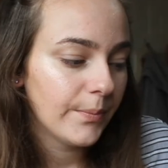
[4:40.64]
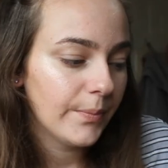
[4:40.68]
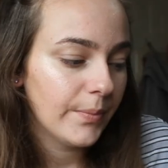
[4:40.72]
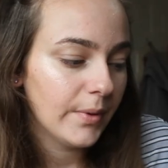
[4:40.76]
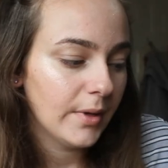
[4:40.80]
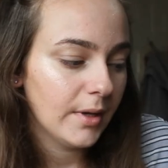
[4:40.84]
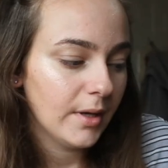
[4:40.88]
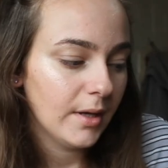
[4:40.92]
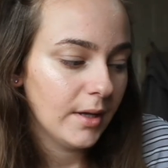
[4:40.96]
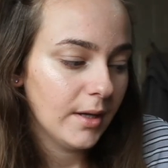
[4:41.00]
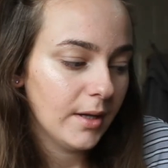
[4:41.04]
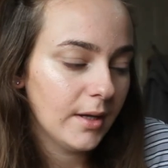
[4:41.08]

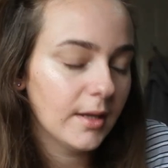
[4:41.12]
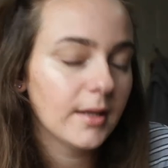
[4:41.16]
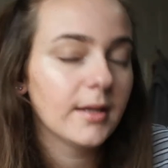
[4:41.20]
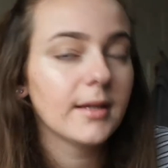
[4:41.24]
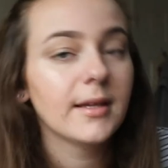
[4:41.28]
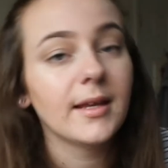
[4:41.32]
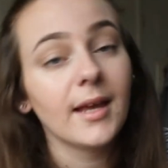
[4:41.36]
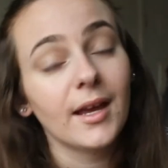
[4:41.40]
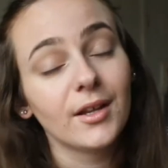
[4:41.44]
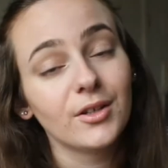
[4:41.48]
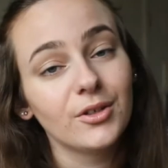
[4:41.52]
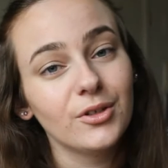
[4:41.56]
But
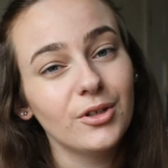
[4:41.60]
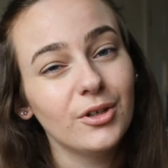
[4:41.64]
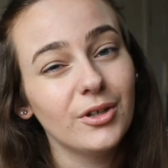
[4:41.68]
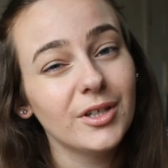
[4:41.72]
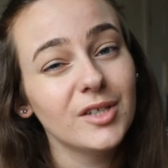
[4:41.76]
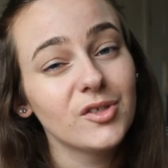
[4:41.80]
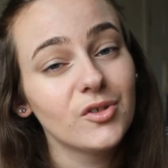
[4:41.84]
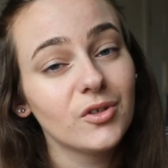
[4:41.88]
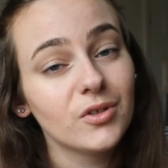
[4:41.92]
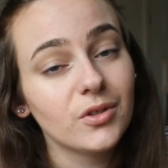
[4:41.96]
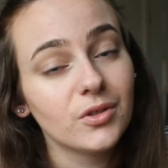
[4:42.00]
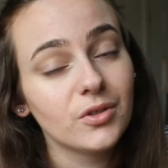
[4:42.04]
yeah, do not
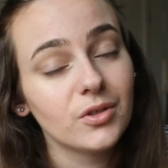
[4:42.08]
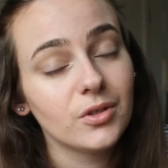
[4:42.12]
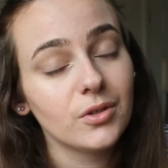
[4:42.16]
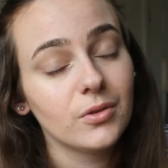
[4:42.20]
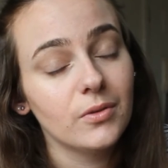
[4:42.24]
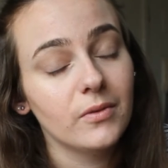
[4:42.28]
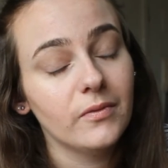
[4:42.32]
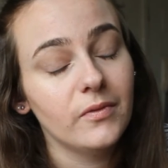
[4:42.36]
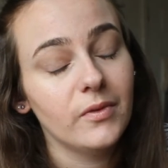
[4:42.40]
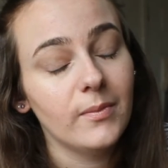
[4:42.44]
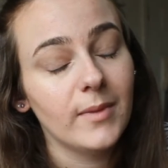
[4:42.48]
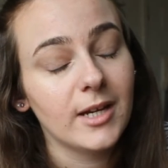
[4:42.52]
introduce
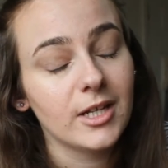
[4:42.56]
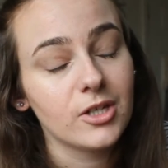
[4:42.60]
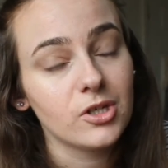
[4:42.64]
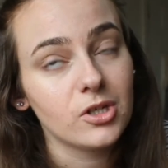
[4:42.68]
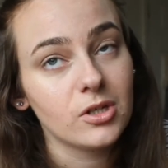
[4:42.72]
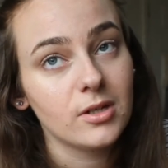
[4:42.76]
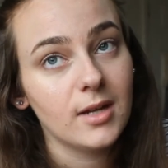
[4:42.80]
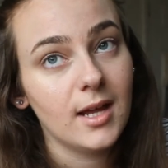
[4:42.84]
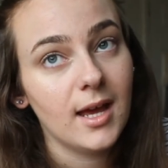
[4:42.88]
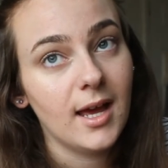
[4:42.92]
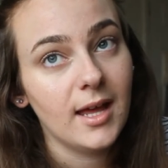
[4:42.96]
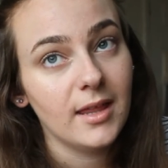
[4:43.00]
new
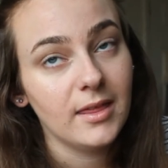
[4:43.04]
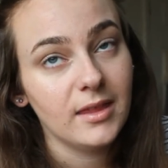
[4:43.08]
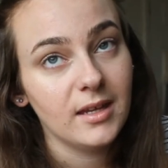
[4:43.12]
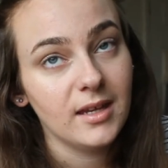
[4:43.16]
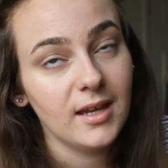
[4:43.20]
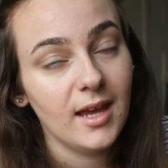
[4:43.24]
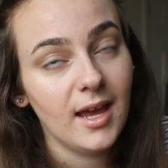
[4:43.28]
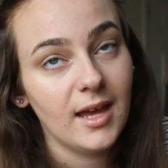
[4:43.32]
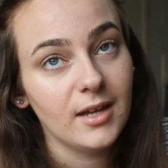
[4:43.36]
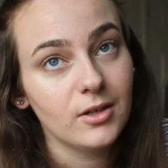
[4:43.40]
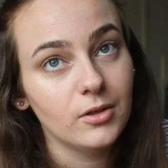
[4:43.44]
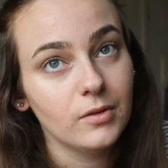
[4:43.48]
information at
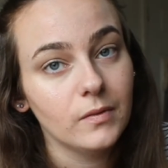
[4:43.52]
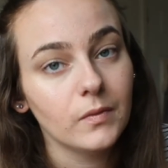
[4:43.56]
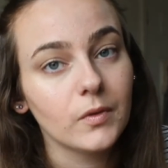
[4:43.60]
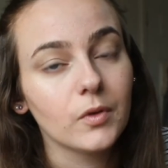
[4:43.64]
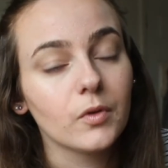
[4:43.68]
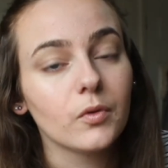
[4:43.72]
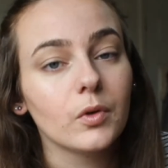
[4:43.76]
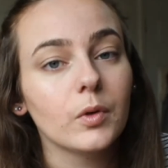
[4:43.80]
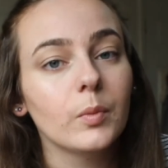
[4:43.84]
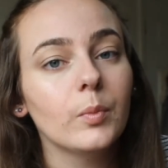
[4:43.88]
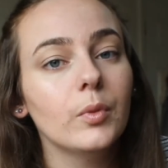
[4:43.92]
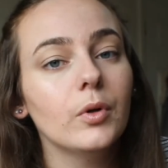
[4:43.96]
the end of
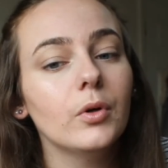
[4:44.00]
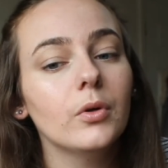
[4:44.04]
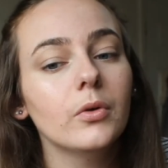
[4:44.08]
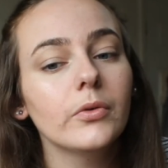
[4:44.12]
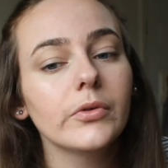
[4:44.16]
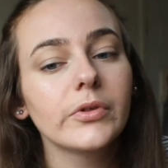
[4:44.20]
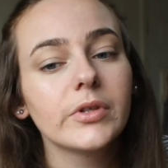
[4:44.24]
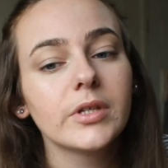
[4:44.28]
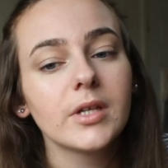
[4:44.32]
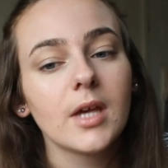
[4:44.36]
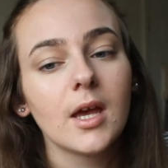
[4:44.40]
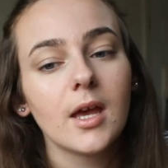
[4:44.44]
your
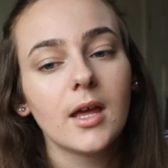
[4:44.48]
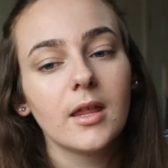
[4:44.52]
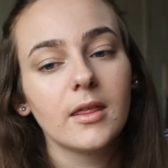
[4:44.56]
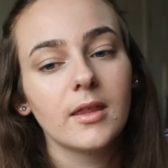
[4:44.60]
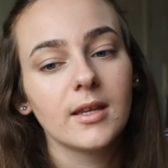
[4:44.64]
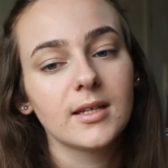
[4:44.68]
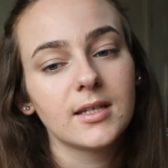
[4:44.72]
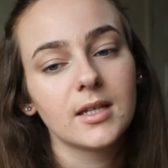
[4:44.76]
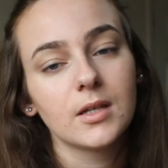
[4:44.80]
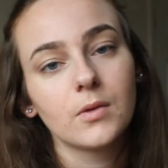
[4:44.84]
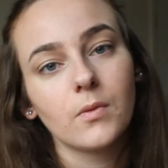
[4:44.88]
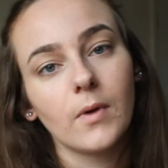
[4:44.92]
report.
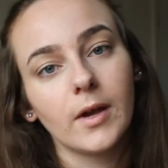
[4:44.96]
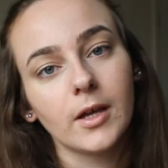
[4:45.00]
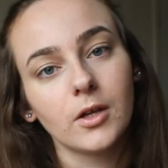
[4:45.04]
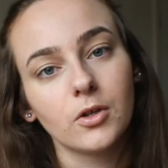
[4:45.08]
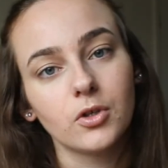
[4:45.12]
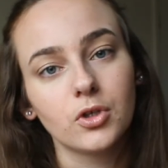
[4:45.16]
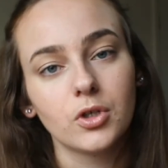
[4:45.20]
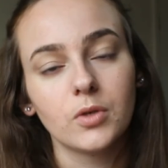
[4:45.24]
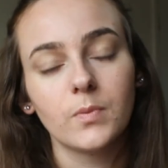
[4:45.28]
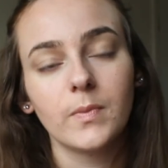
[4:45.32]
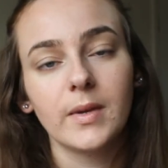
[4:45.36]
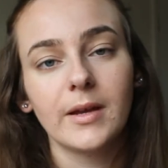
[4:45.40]
This is where you
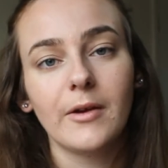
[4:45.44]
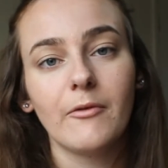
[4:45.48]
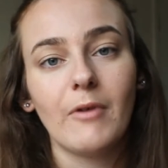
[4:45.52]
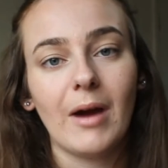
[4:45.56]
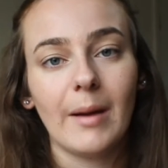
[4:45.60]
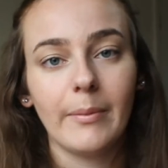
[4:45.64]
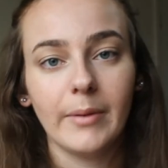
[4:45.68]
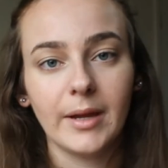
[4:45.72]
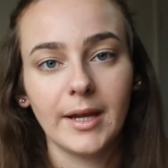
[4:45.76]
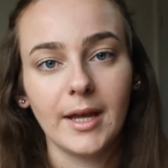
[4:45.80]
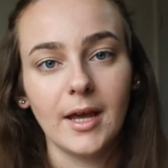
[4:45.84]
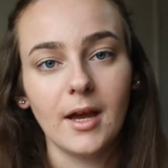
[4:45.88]
should be
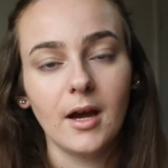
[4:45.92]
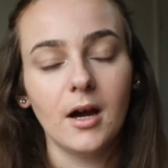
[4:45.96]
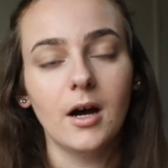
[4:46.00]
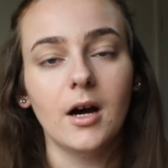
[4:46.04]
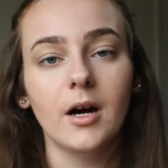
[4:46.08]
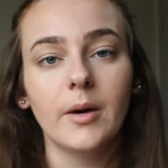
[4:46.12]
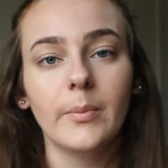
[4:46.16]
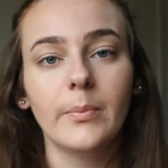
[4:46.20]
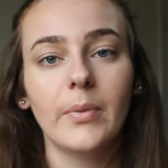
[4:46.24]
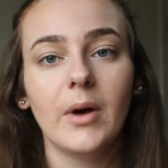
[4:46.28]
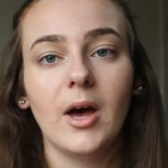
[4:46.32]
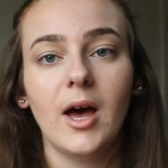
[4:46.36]
wrapping it
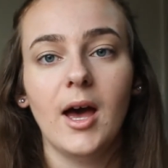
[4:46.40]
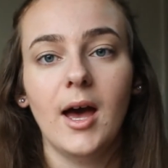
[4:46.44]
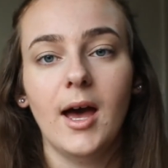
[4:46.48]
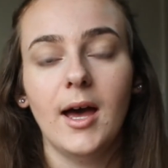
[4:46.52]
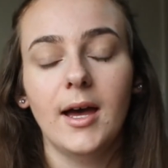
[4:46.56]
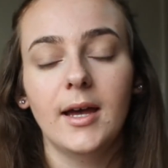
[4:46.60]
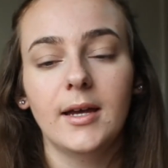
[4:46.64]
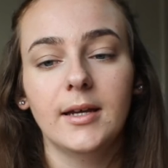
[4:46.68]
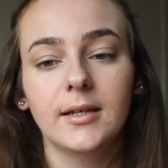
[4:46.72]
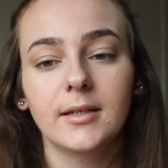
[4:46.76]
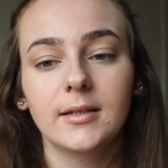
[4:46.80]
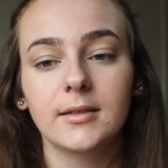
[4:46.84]
up
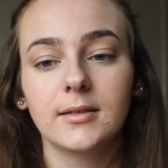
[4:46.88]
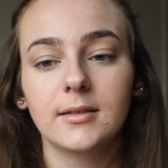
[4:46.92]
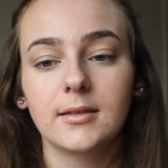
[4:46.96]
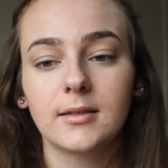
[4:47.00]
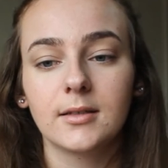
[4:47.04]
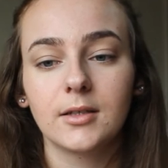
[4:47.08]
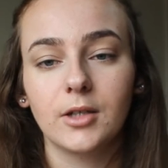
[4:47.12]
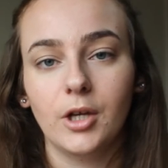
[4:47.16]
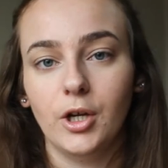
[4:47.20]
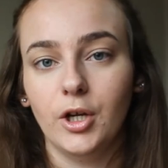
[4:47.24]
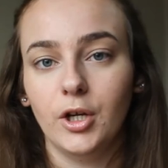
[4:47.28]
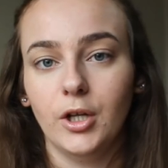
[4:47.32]

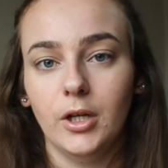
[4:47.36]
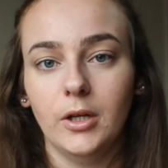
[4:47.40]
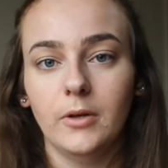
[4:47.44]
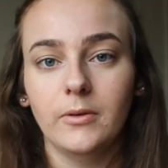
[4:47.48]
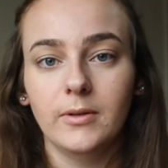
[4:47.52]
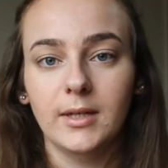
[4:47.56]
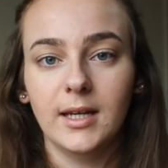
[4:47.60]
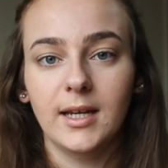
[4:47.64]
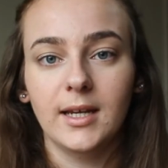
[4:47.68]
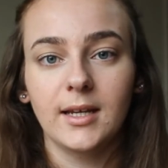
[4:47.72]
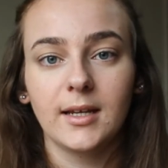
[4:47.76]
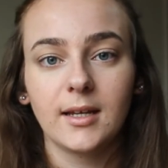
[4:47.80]
and
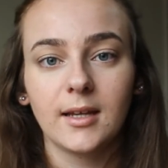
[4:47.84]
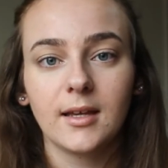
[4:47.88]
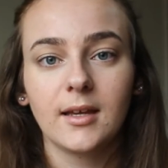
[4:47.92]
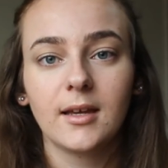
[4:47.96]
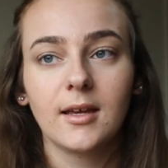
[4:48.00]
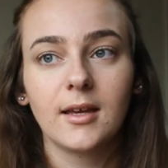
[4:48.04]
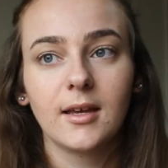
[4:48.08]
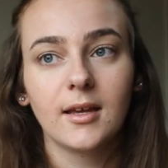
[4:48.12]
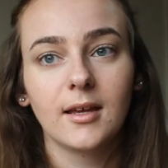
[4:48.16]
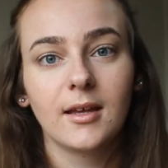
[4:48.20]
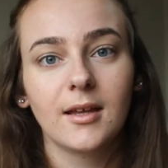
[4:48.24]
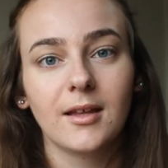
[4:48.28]
concluding
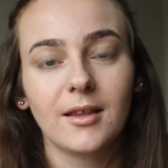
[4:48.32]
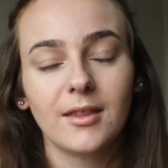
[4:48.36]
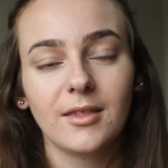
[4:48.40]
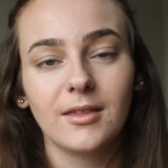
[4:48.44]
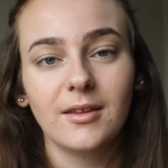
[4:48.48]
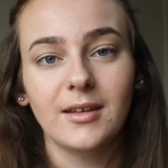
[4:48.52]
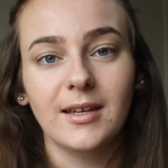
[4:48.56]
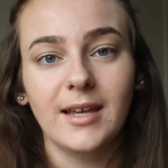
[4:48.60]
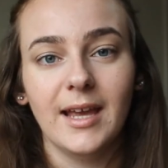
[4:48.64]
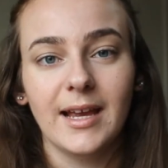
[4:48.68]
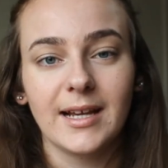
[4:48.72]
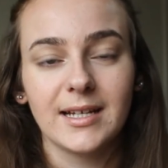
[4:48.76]

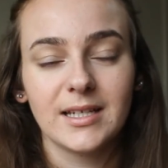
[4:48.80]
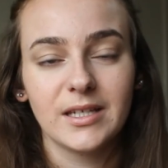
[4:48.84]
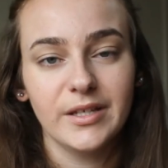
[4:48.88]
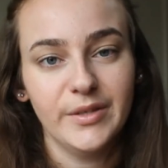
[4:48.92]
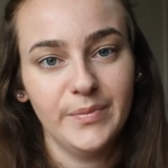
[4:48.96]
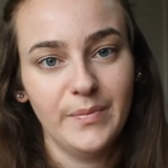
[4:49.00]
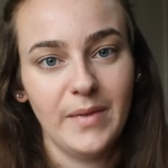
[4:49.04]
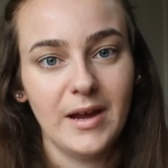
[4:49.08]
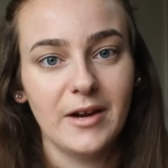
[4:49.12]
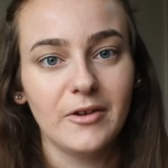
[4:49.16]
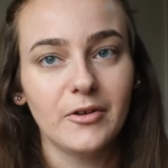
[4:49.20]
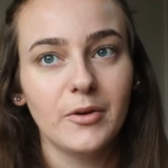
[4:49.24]
the
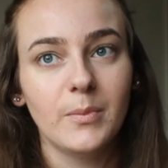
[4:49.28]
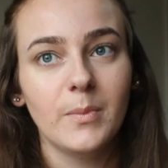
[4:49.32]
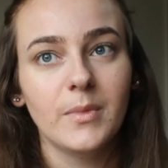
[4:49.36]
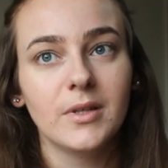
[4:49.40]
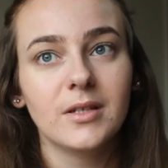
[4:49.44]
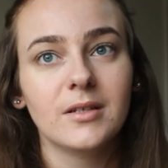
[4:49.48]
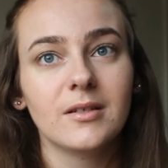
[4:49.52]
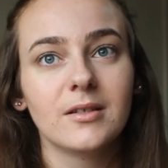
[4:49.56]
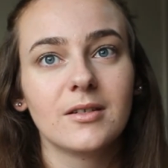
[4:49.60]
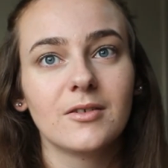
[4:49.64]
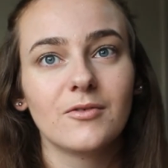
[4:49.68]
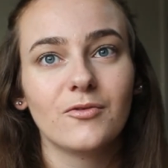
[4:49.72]

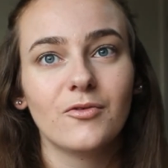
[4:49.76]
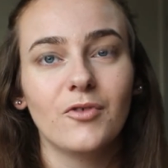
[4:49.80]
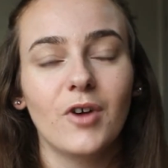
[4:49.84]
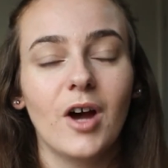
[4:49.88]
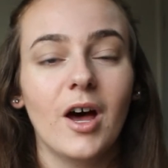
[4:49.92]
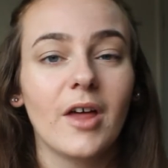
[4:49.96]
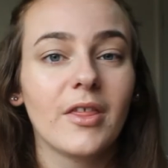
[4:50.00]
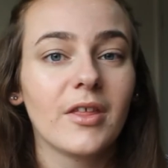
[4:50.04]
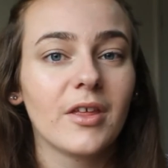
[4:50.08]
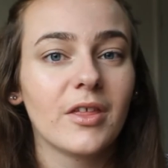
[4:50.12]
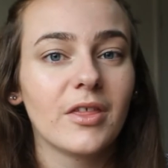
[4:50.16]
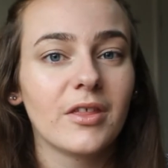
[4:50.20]
experiment
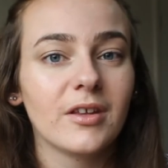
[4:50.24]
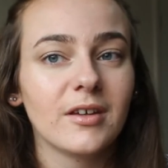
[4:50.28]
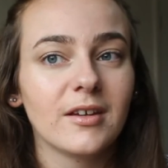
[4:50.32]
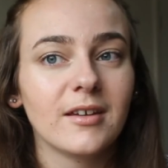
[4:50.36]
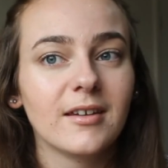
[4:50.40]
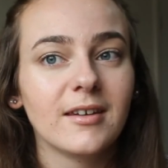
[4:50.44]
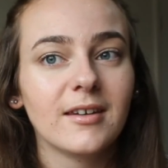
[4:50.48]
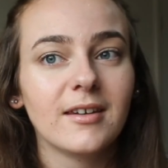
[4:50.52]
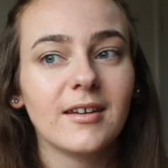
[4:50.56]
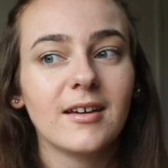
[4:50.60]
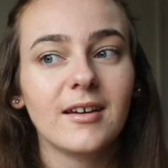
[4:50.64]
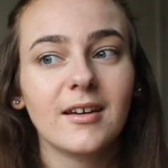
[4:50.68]
rather
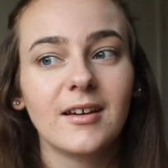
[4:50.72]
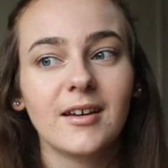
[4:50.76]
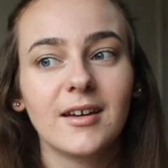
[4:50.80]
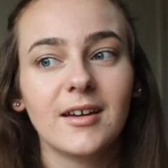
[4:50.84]
than